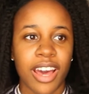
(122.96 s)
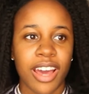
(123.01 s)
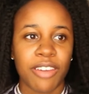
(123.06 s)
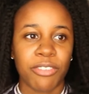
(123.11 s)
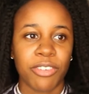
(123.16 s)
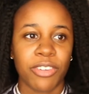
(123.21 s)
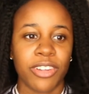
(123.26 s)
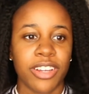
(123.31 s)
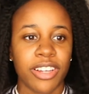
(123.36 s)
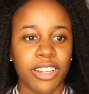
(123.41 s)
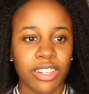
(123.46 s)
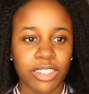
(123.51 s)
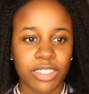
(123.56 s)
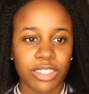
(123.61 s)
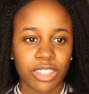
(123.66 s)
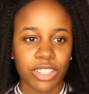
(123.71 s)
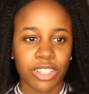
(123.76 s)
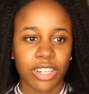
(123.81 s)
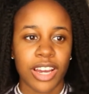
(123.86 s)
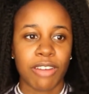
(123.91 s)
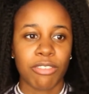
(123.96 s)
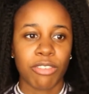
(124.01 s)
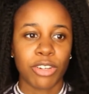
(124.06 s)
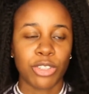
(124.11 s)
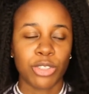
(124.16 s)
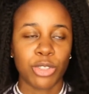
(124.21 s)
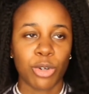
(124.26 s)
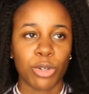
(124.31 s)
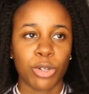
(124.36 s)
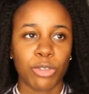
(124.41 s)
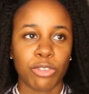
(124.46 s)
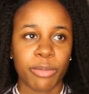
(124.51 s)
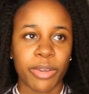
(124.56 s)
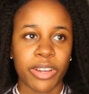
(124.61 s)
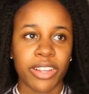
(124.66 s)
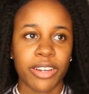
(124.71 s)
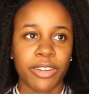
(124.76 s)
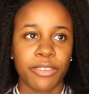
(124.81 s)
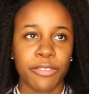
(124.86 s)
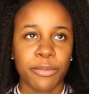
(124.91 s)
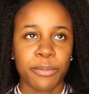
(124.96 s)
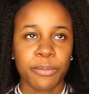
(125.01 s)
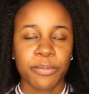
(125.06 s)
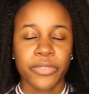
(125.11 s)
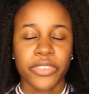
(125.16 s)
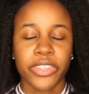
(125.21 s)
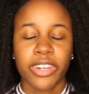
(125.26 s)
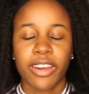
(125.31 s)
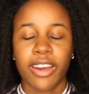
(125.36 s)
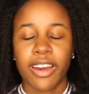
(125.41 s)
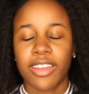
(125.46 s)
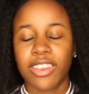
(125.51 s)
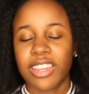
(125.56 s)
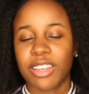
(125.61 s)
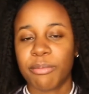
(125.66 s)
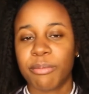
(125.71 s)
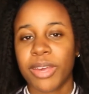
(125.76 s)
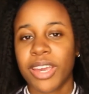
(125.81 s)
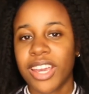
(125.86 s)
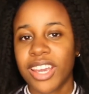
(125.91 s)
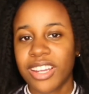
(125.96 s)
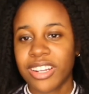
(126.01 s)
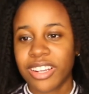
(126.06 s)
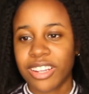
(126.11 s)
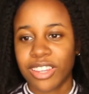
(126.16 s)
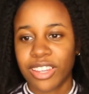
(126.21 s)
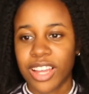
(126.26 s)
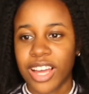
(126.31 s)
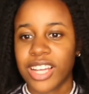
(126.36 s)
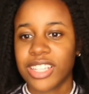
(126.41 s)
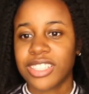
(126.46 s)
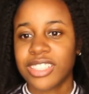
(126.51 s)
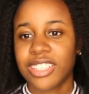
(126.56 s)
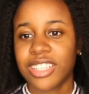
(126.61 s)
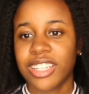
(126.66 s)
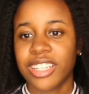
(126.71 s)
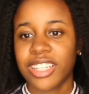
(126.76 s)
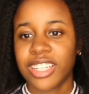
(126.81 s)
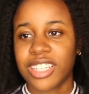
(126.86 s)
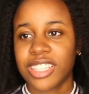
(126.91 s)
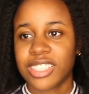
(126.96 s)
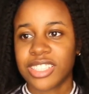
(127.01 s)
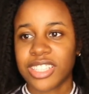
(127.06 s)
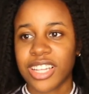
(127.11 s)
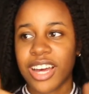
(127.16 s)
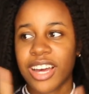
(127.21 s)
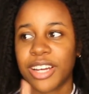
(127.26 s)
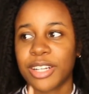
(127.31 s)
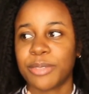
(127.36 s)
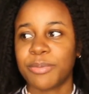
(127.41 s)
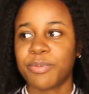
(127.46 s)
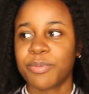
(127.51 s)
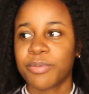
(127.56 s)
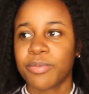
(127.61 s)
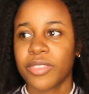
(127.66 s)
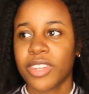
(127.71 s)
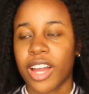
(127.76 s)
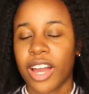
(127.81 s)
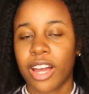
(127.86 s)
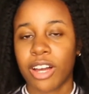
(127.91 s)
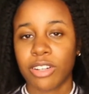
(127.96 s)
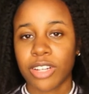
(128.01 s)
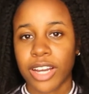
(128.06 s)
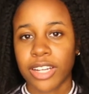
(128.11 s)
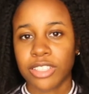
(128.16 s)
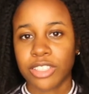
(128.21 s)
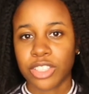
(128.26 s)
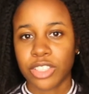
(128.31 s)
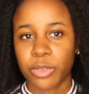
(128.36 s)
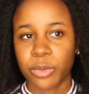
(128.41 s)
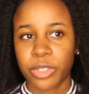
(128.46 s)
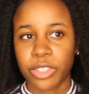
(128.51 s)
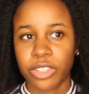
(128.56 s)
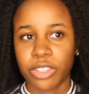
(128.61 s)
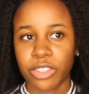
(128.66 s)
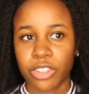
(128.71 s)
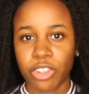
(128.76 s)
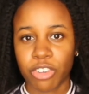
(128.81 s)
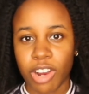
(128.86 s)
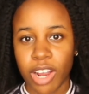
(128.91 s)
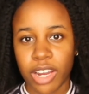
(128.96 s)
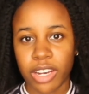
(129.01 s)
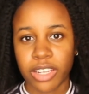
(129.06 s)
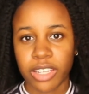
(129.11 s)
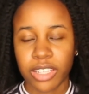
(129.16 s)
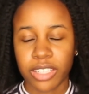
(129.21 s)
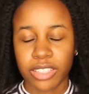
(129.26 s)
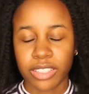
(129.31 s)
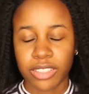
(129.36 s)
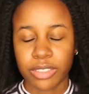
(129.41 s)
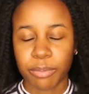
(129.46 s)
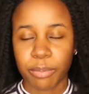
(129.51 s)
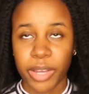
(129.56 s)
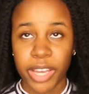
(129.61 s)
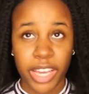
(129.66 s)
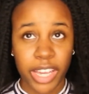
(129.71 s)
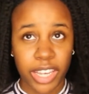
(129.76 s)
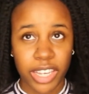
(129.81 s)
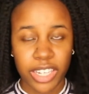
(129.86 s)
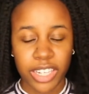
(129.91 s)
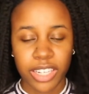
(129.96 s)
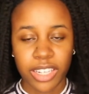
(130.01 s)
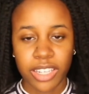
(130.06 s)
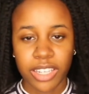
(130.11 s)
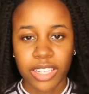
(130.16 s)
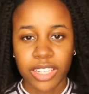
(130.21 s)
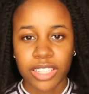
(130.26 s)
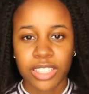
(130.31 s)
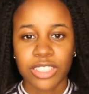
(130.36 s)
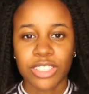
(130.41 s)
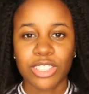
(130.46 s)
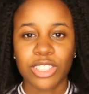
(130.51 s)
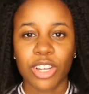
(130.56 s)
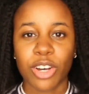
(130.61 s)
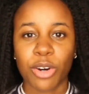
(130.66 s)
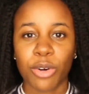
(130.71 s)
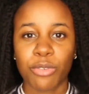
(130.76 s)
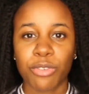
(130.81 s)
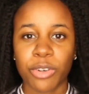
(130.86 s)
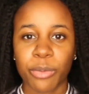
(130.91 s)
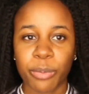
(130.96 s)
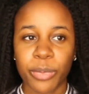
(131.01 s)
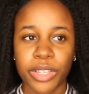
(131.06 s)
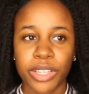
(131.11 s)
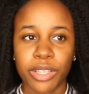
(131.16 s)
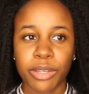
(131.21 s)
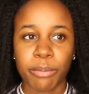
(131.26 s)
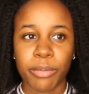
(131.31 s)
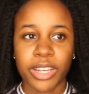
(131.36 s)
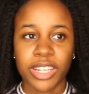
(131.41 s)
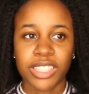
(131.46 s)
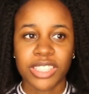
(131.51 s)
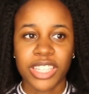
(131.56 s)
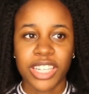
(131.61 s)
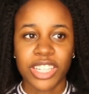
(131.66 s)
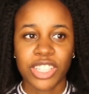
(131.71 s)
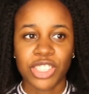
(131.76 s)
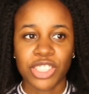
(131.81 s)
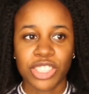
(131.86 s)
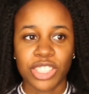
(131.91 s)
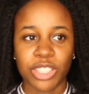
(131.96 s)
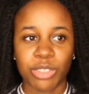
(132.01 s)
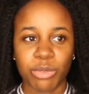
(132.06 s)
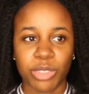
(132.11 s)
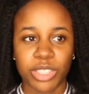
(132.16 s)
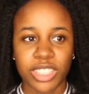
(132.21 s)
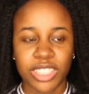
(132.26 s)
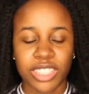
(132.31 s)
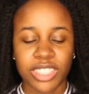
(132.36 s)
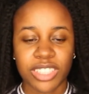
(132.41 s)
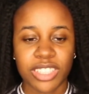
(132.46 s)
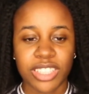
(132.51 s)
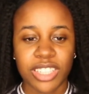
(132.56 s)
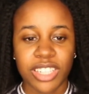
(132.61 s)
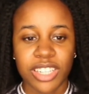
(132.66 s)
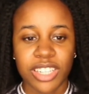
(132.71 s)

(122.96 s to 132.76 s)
I feel like have control over my life. And the main and last thing is that I deal with chronic pain. So for me, meditation was